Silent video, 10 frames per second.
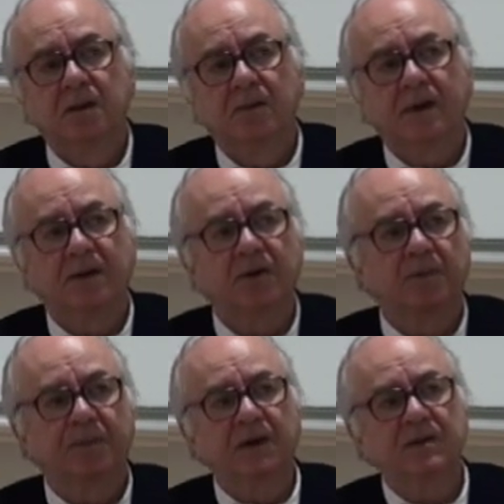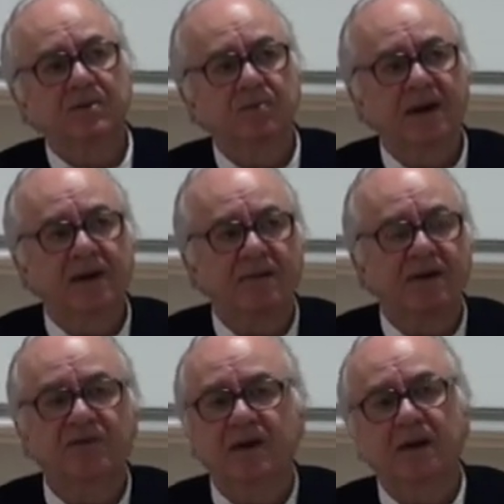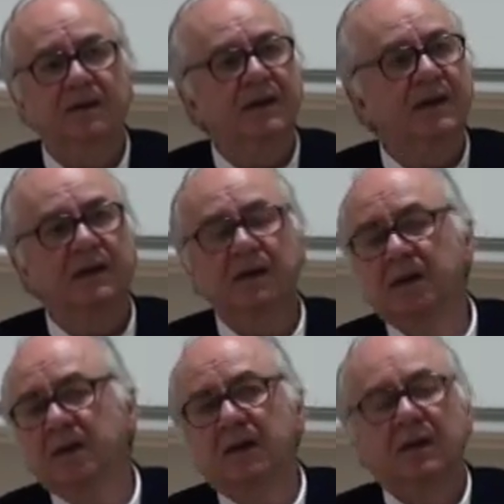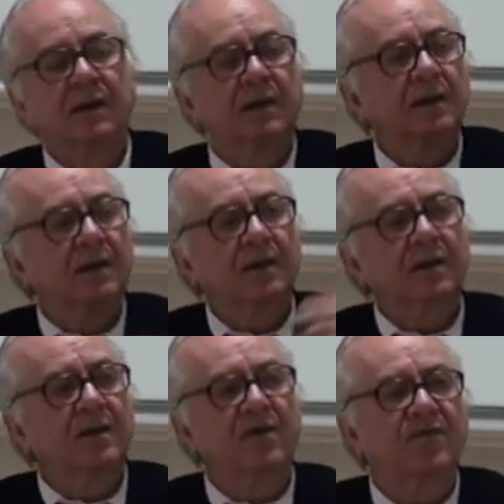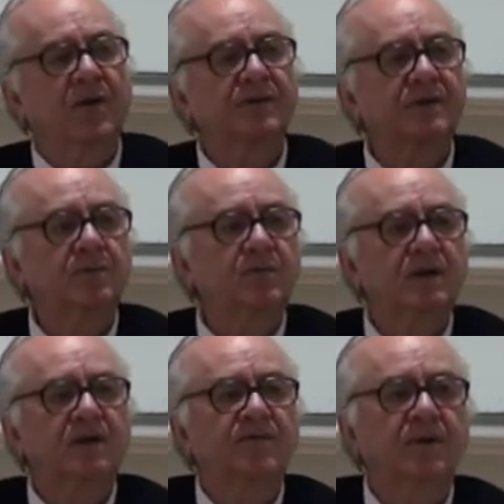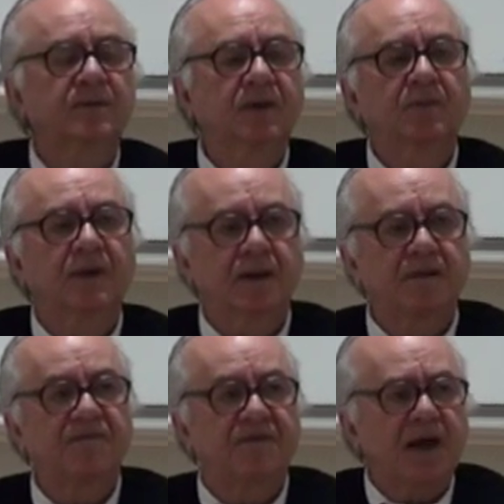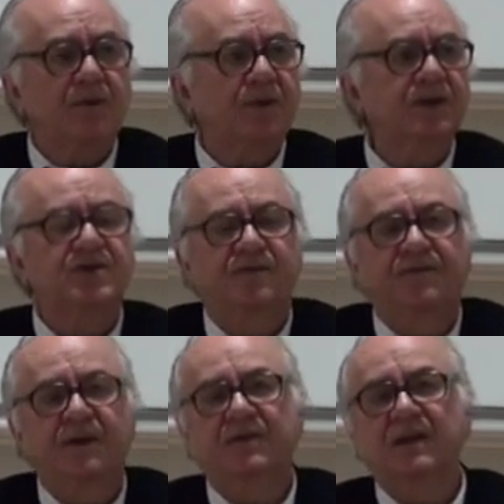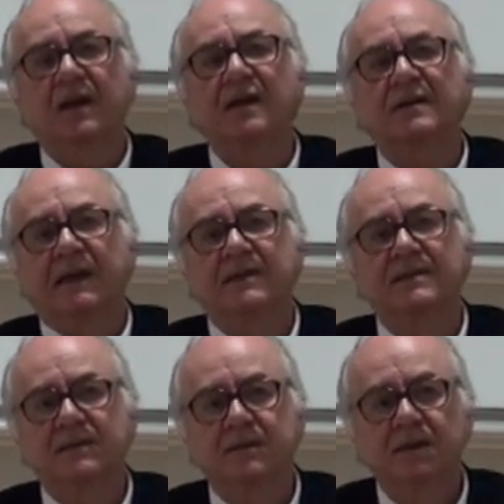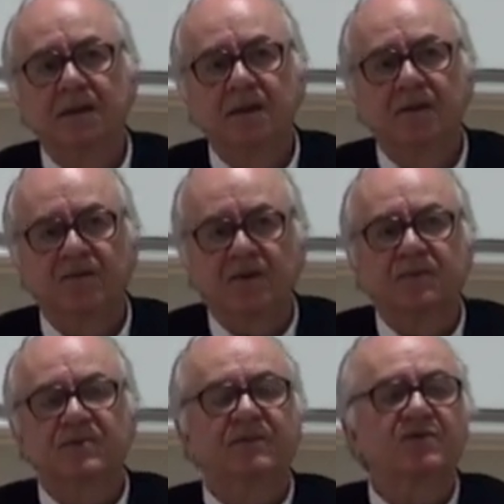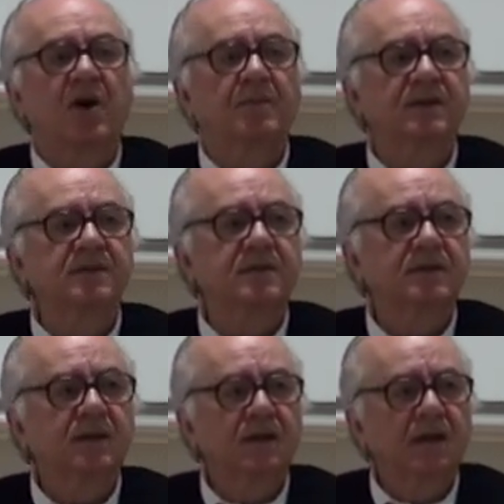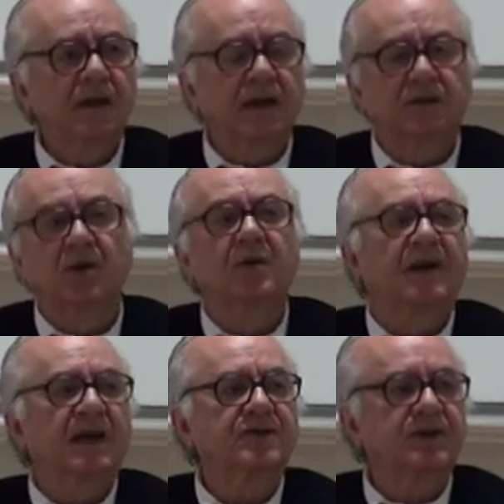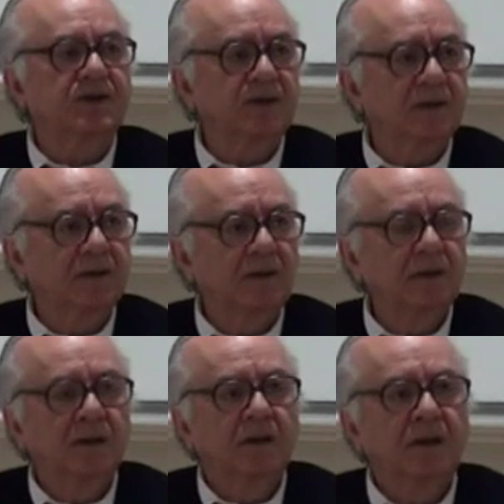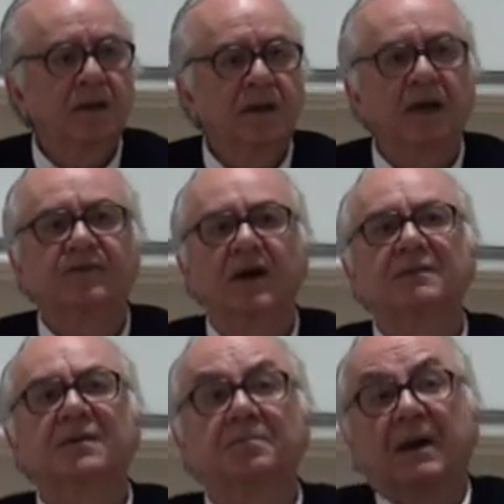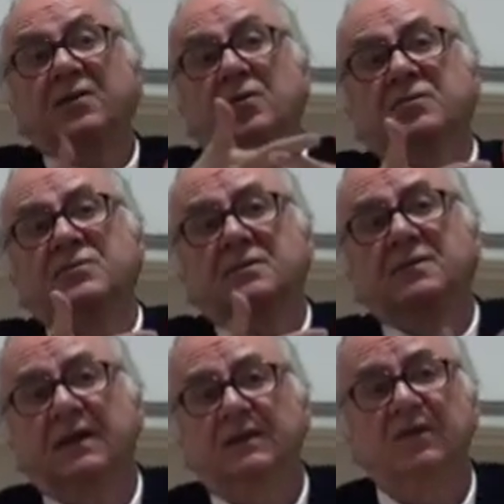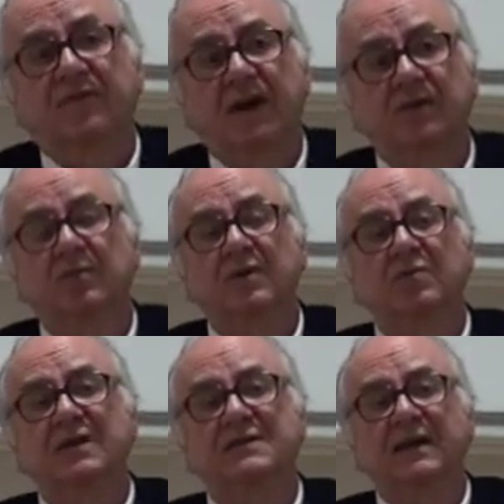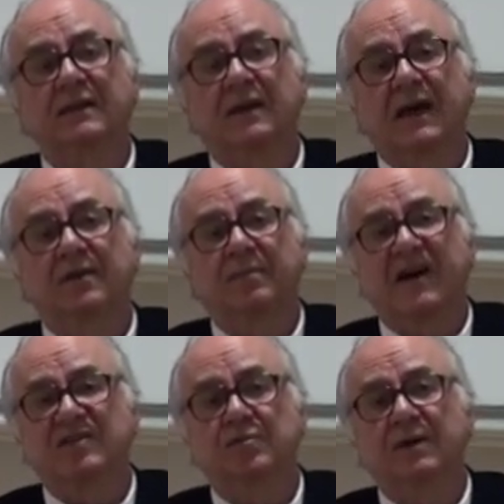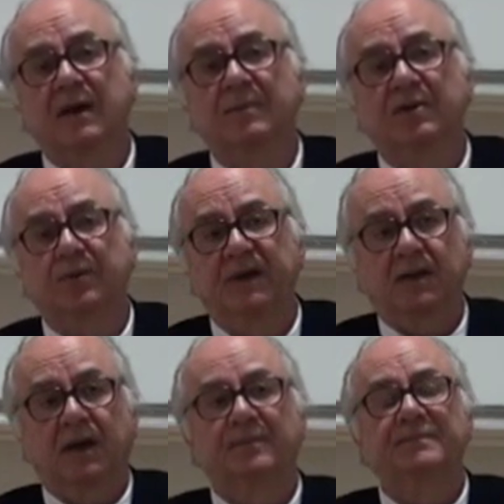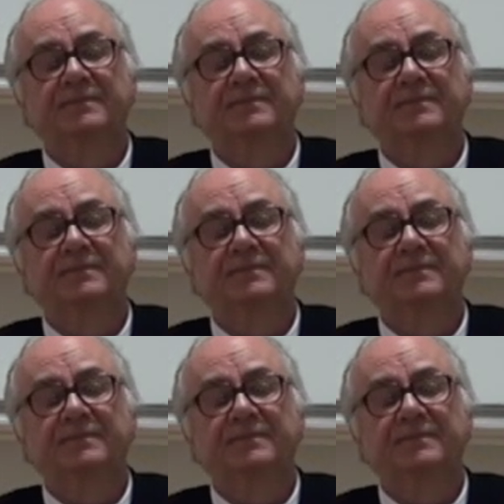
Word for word: where the Europeans, when arrived there, they confronted, were confronted with a very rich, vivid, and intense forms of commerce and globalization conducted by those that, in fact, were the ones that led Vasco da Gama to India,